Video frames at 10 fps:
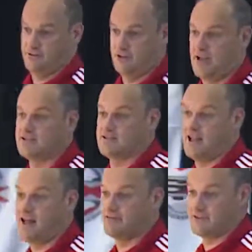against
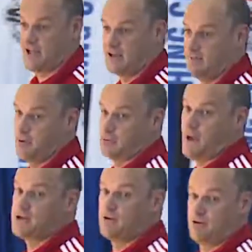11 side. But
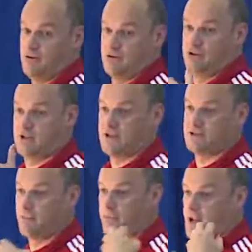when the kids
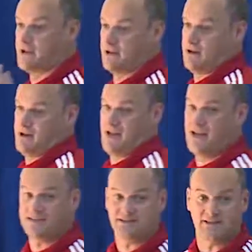are playing
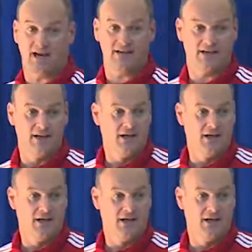8-a-side,